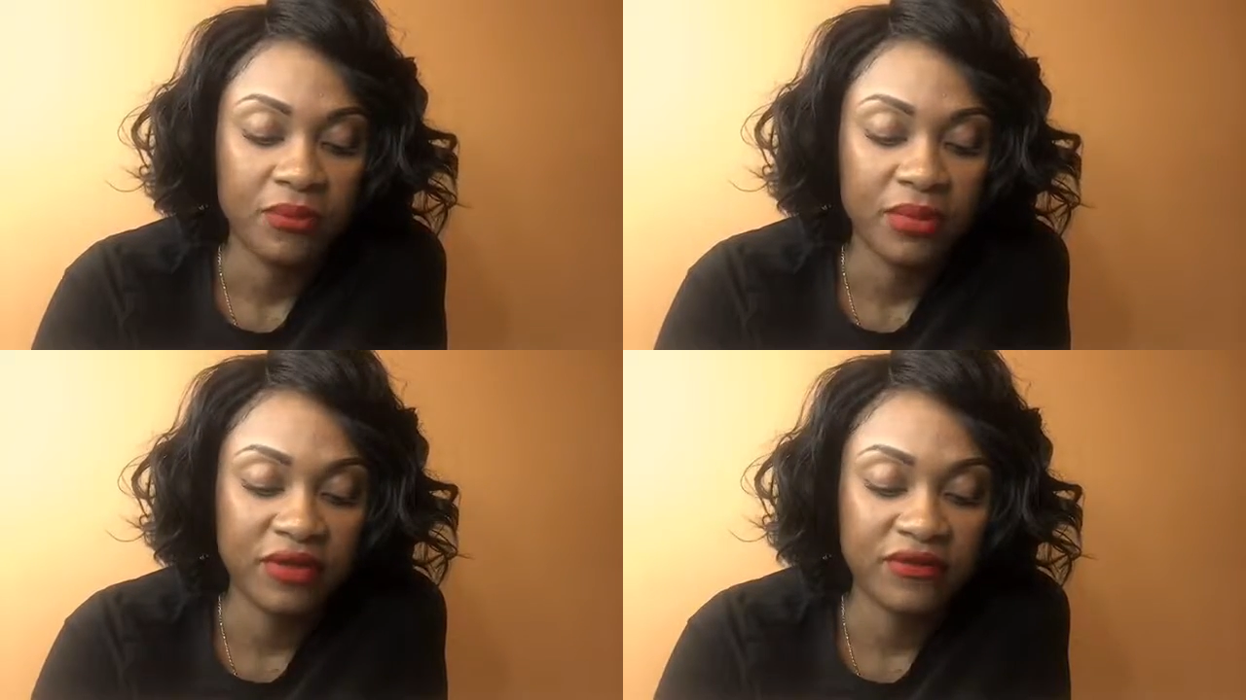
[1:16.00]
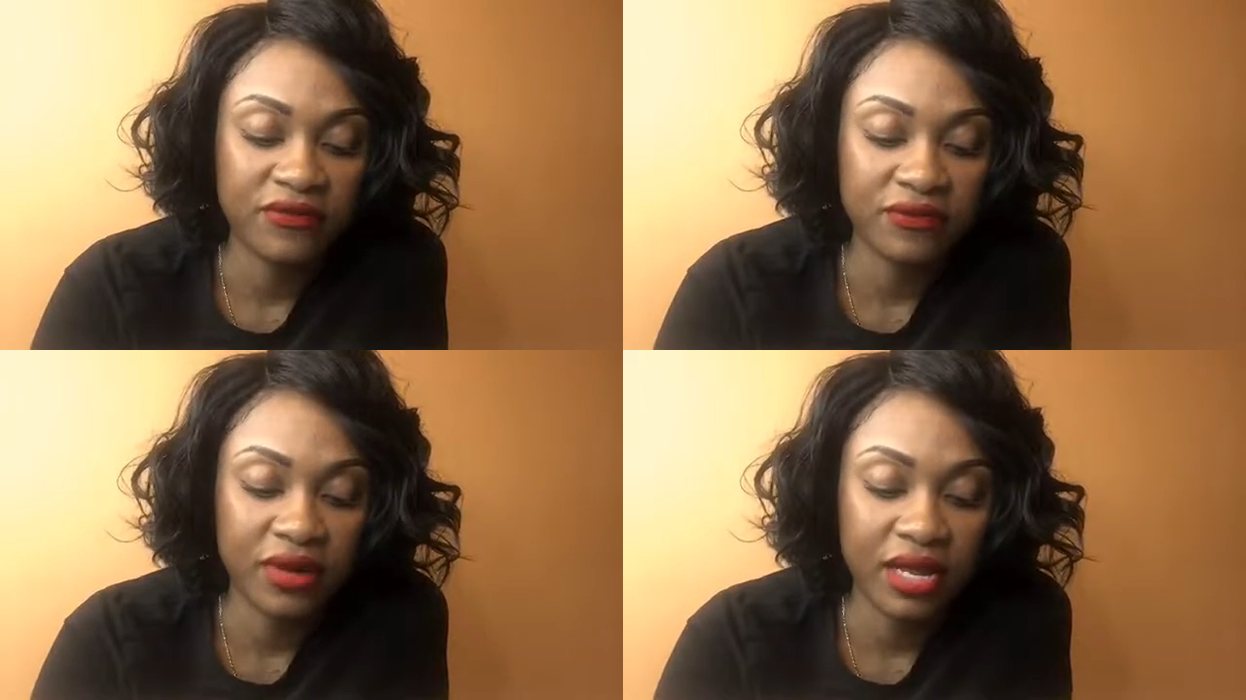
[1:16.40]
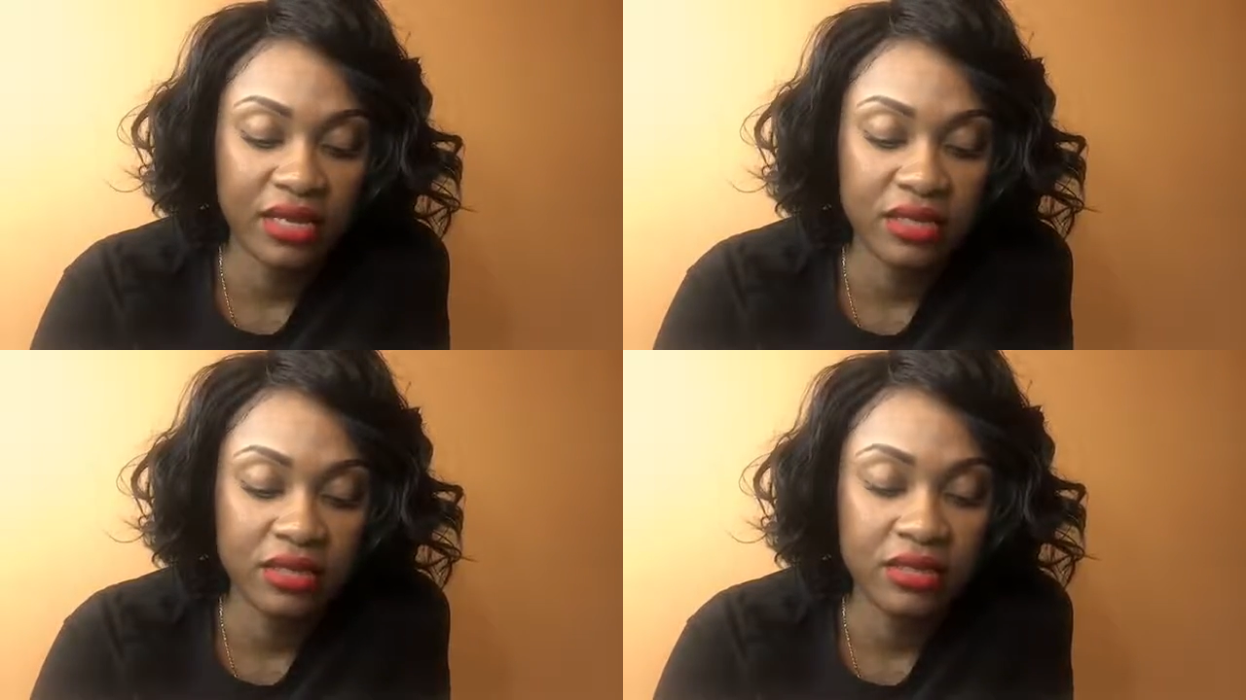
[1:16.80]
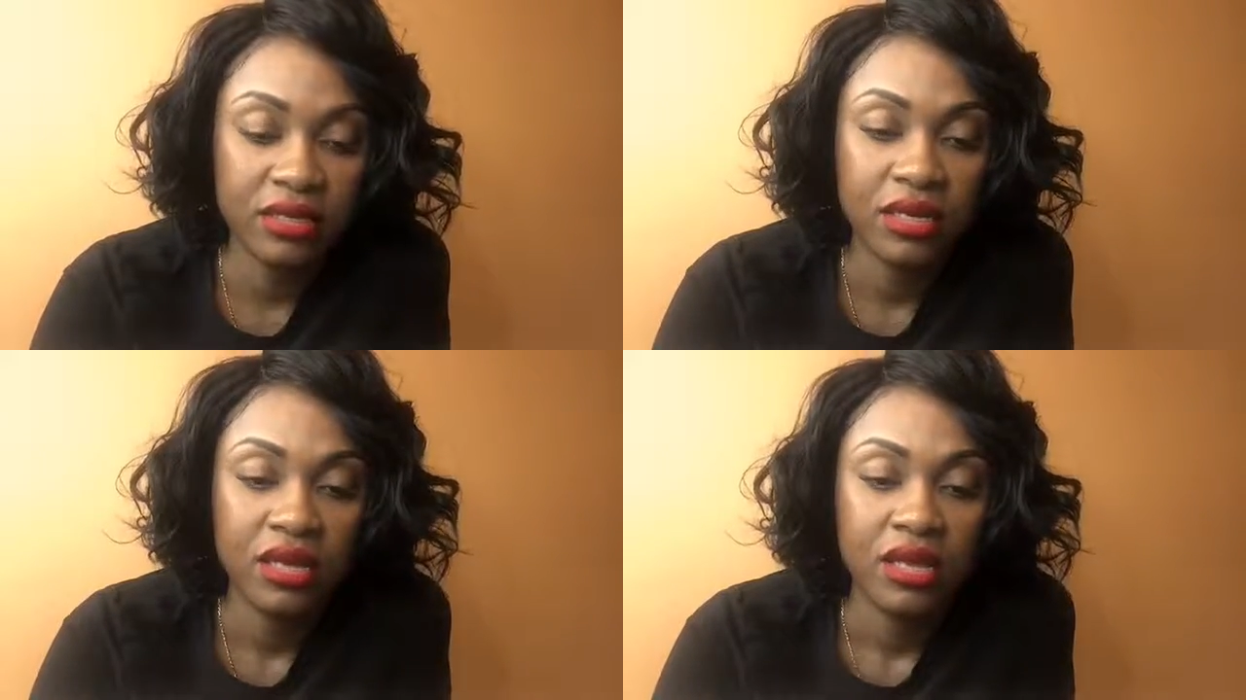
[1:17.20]
my friend
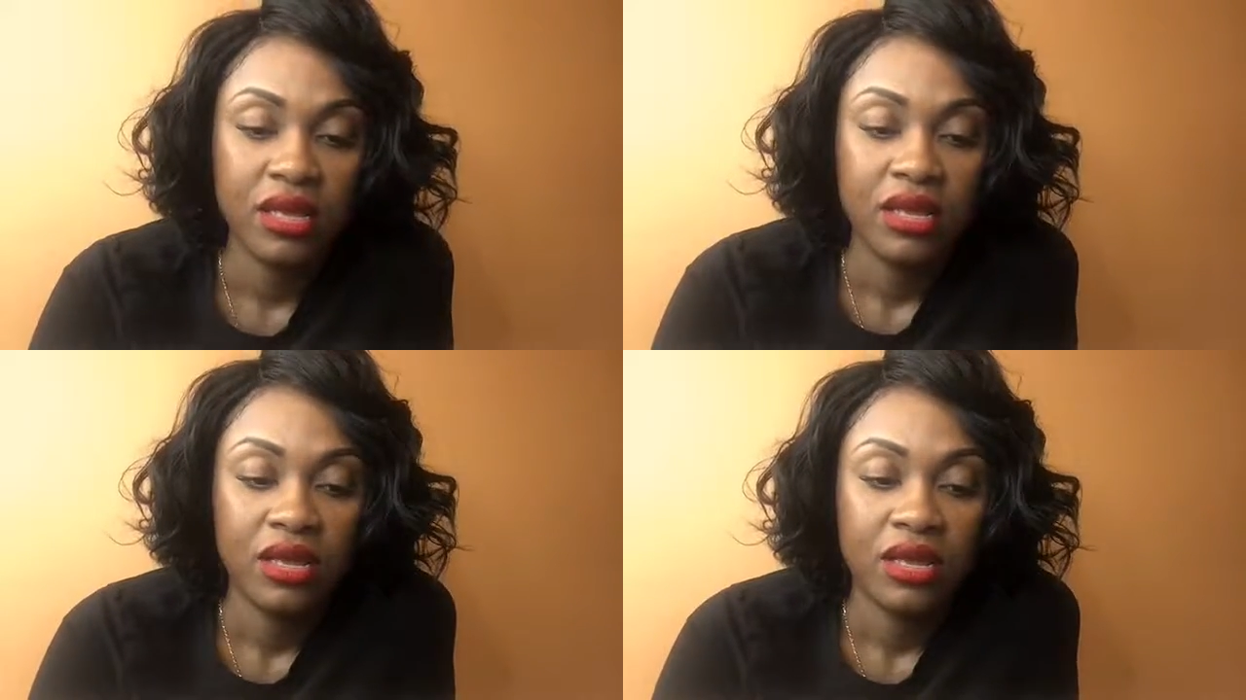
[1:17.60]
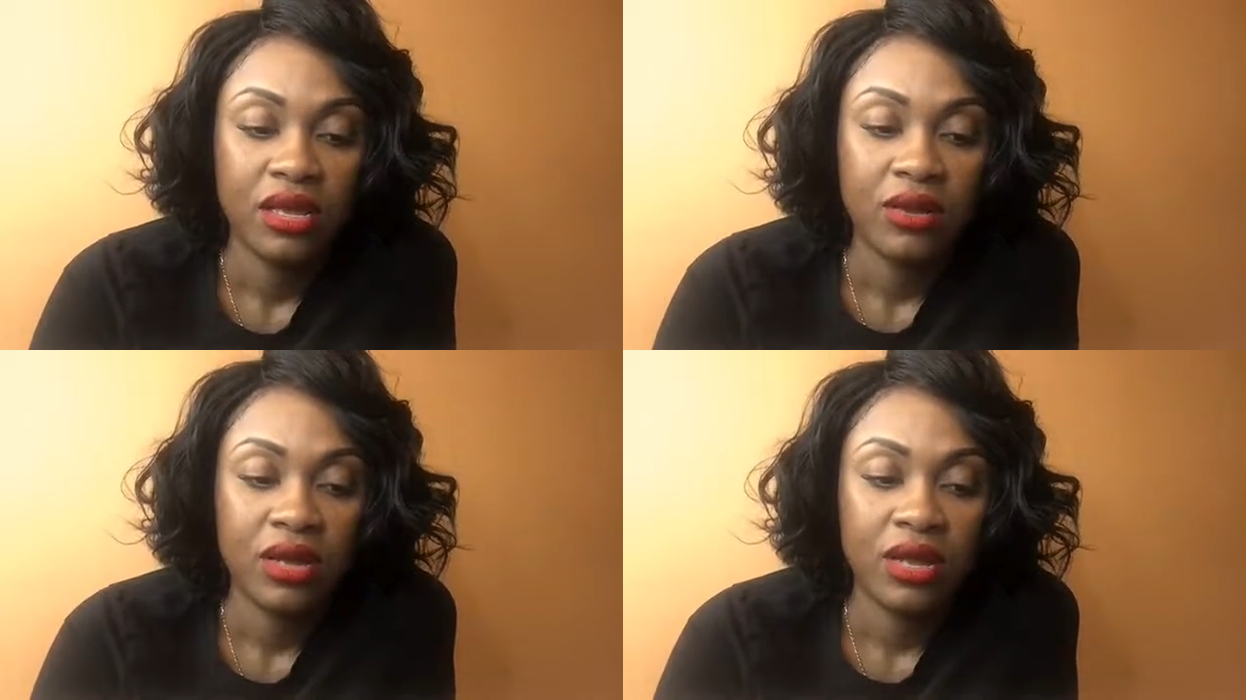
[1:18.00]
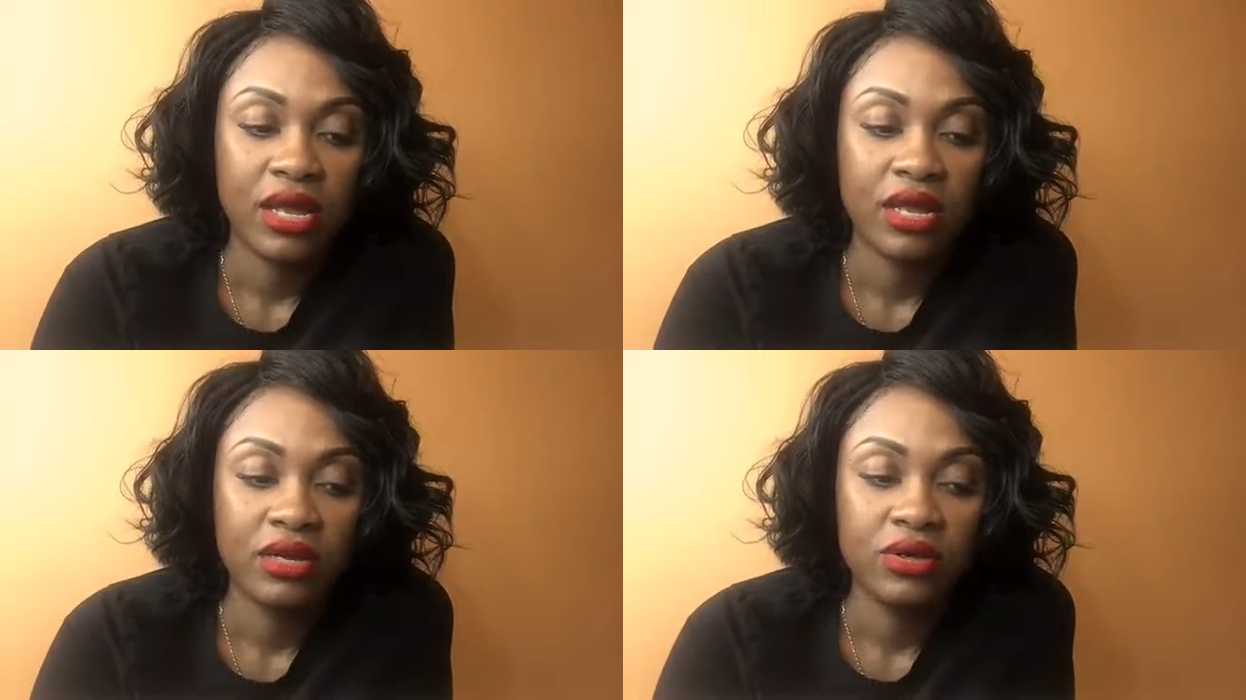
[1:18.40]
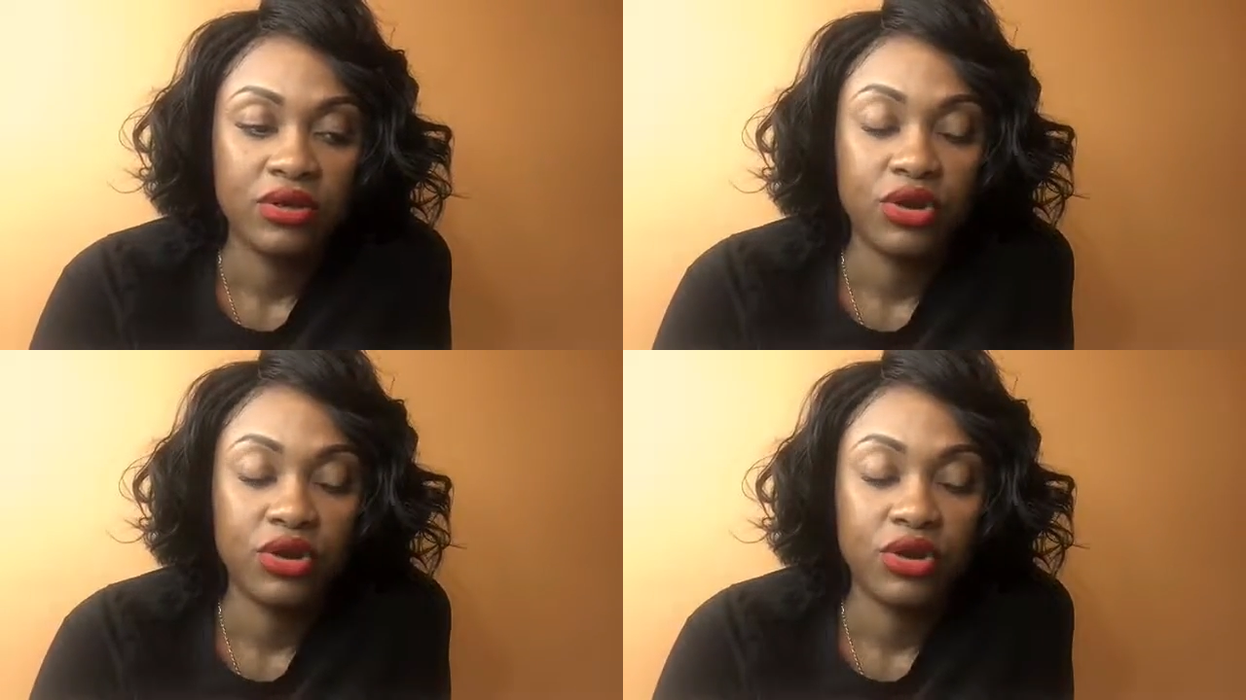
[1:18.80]
and